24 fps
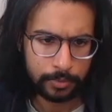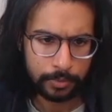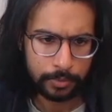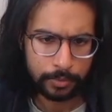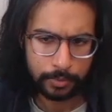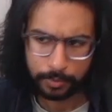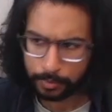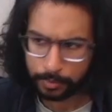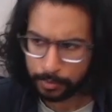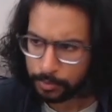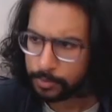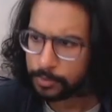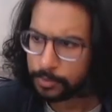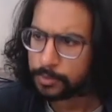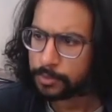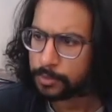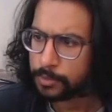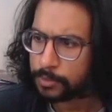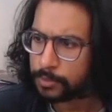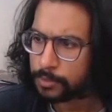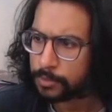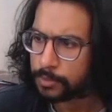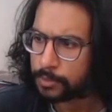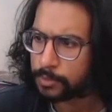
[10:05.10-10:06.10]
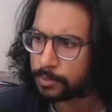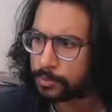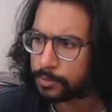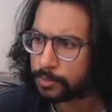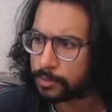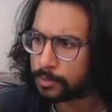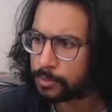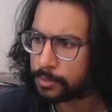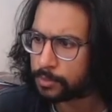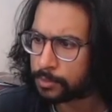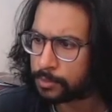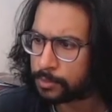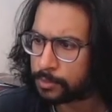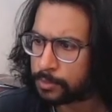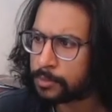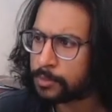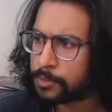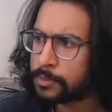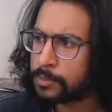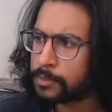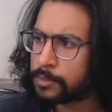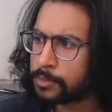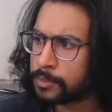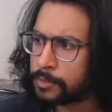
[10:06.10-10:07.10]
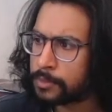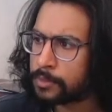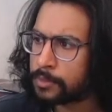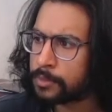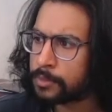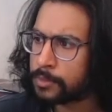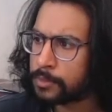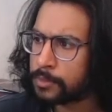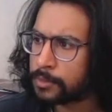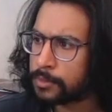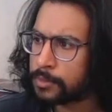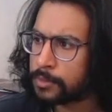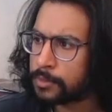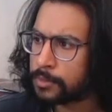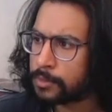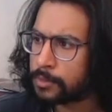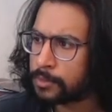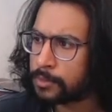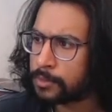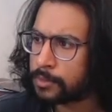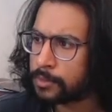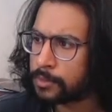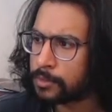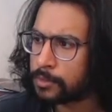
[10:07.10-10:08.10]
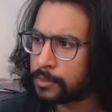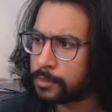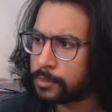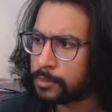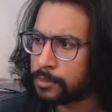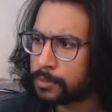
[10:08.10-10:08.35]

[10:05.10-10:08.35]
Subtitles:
(not speaking)